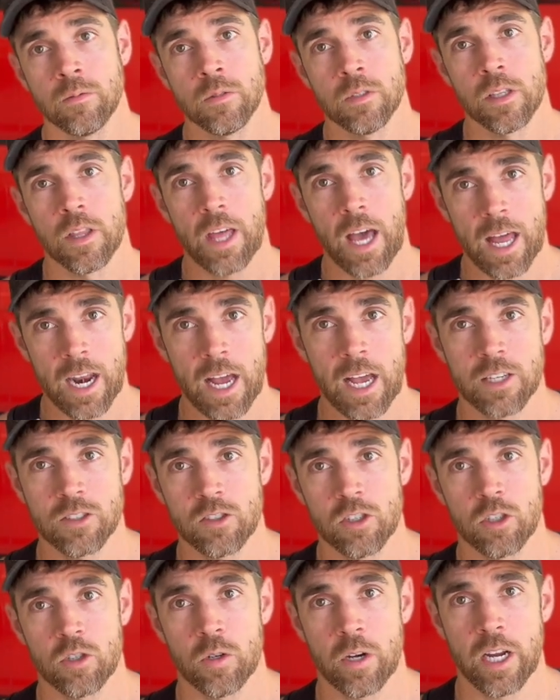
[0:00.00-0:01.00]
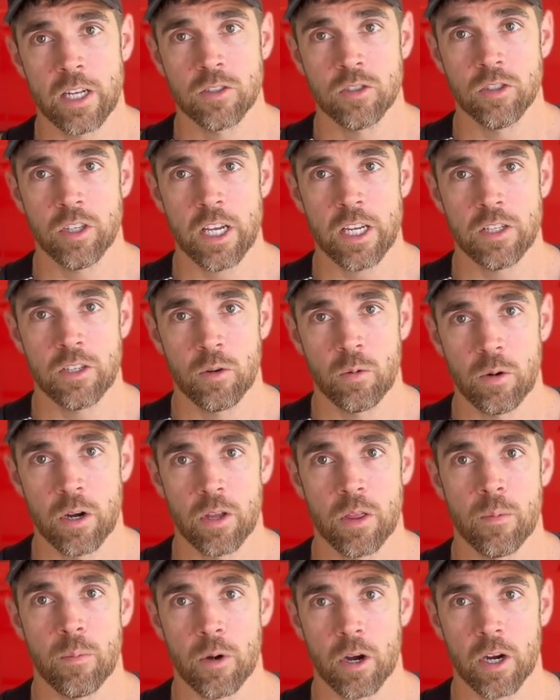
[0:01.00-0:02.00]
that has to translate to where
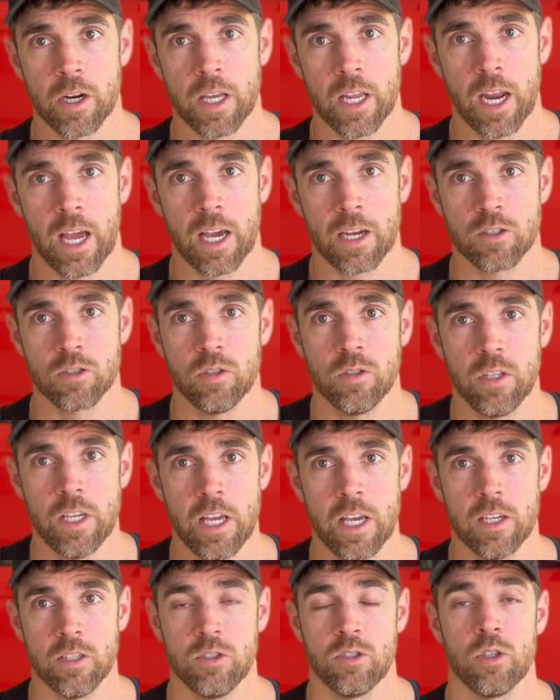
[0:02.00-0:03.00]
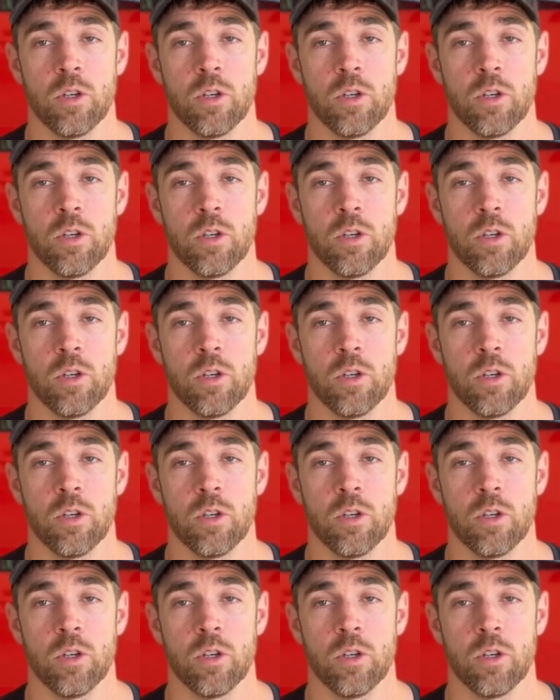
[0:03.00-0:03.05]
the market actually is.